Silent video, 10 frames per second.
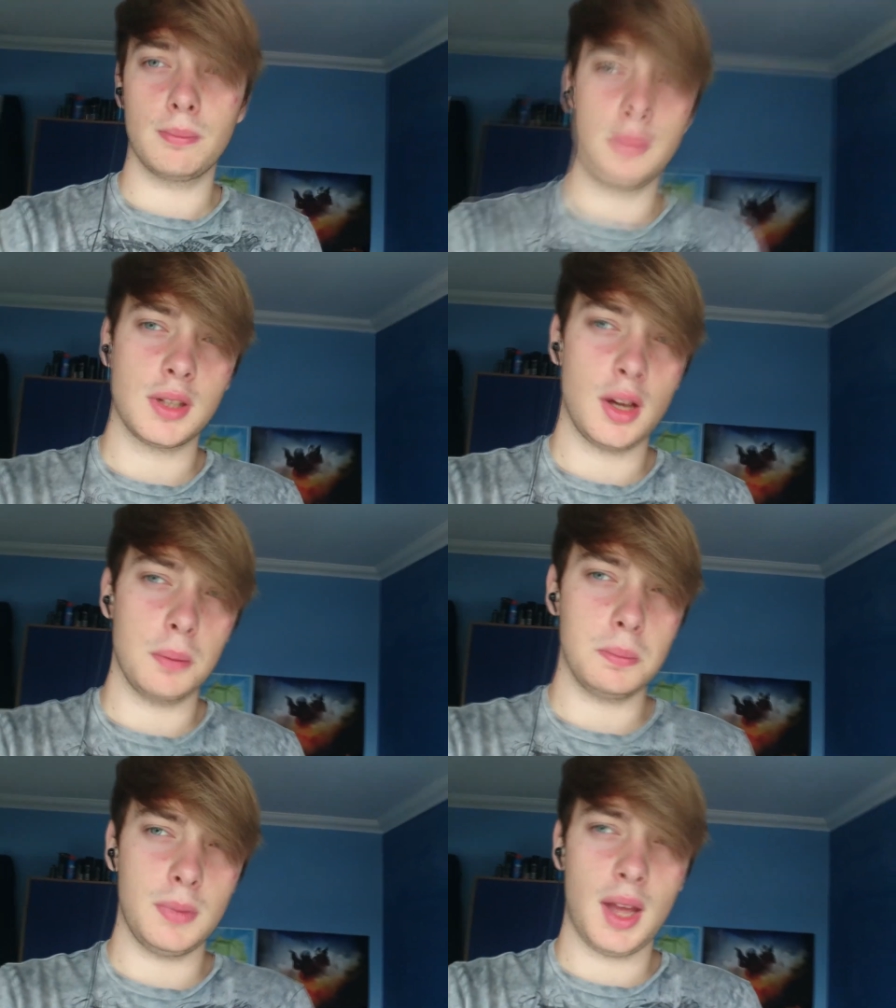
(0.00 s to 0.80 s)
So
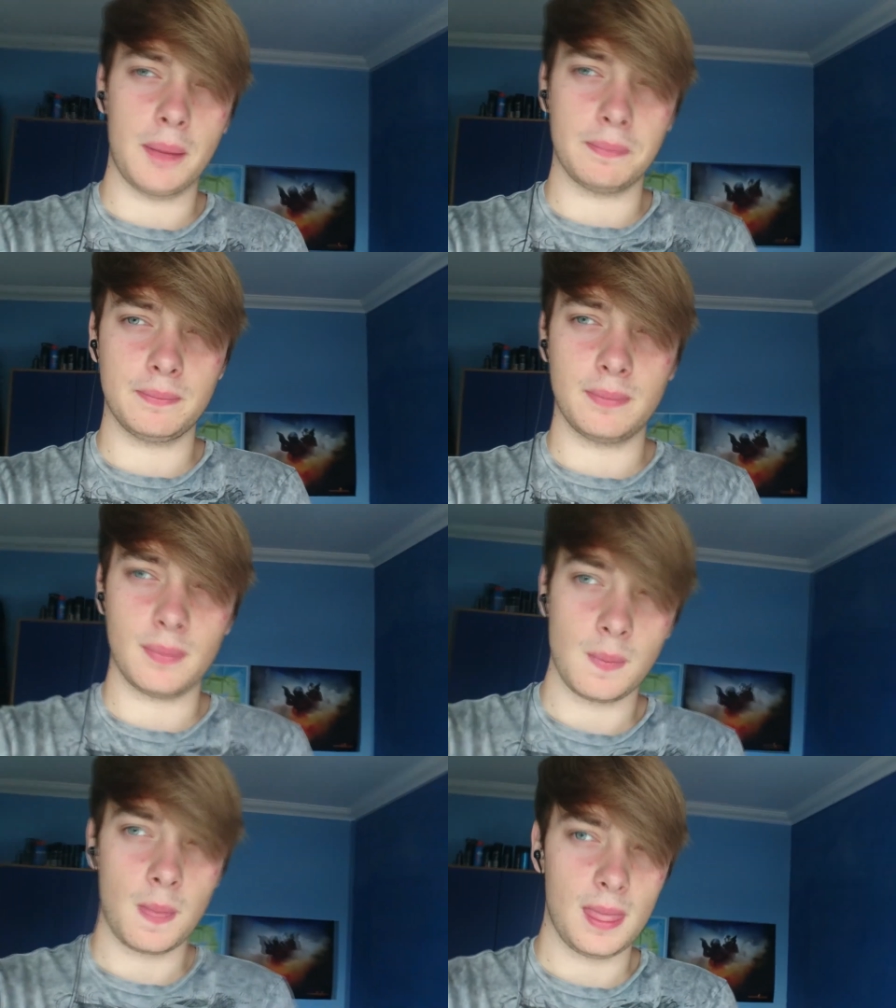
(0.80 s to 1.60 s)
yeah,
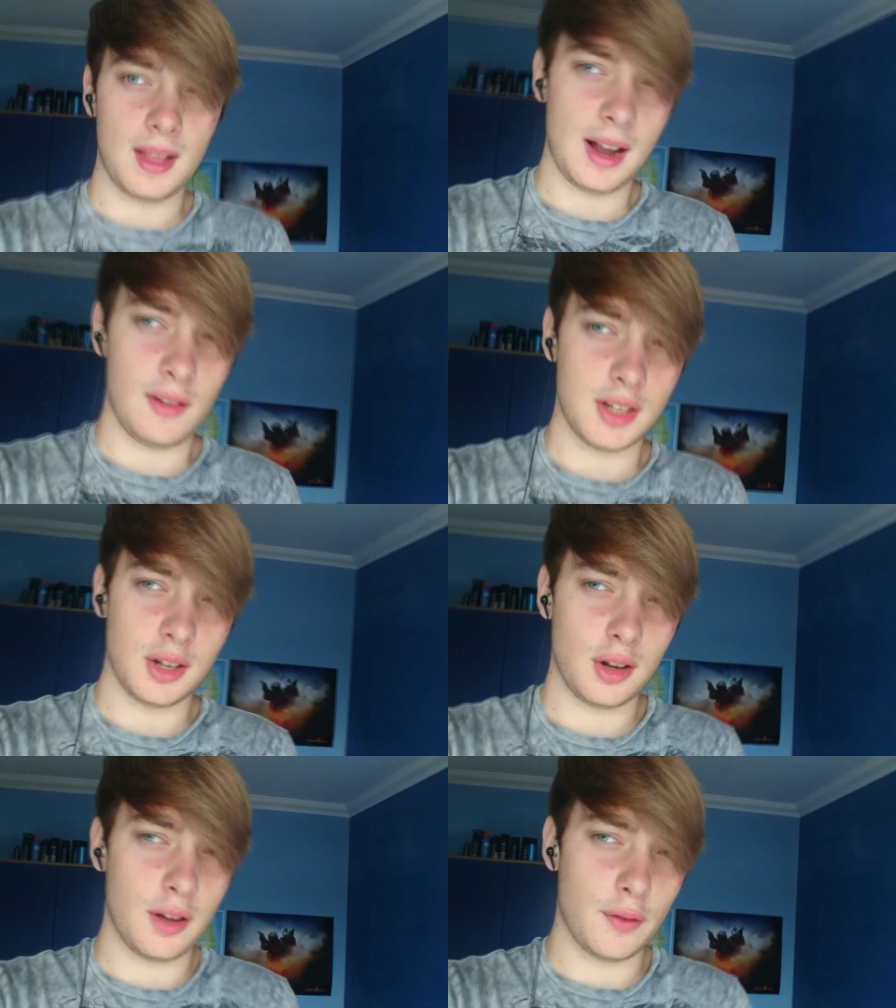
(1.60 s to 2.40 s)
Harry
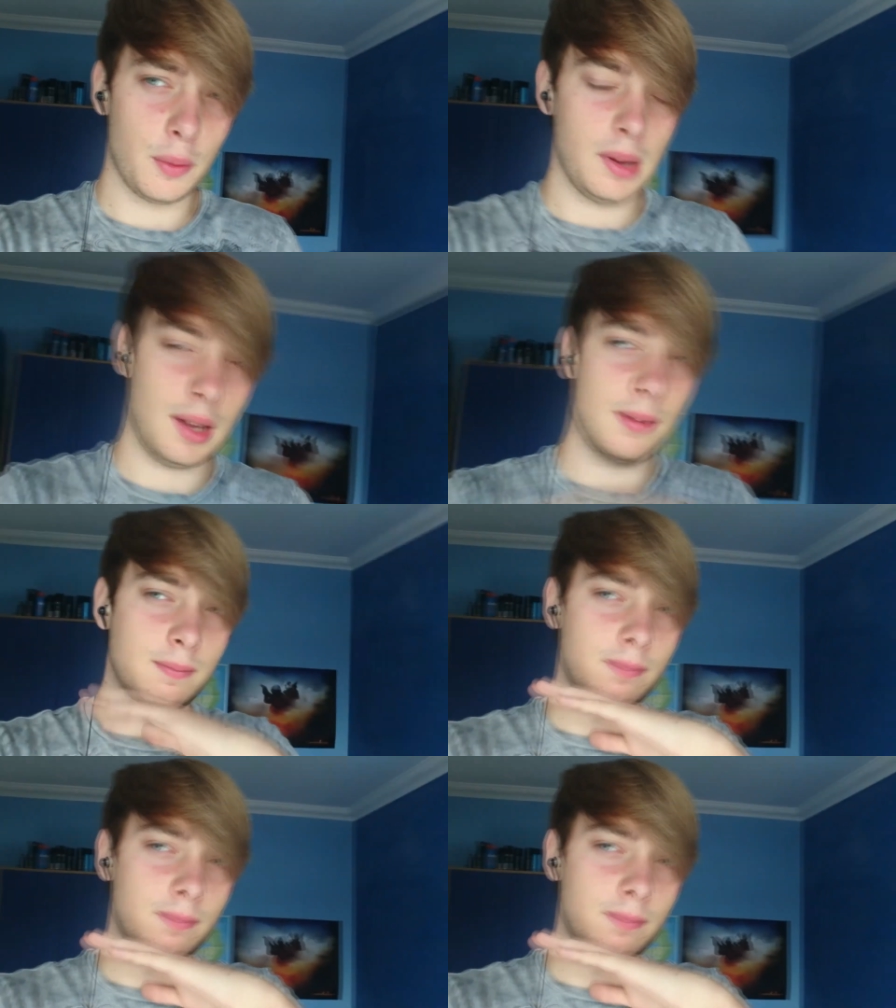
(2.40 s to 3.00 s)
Takeover week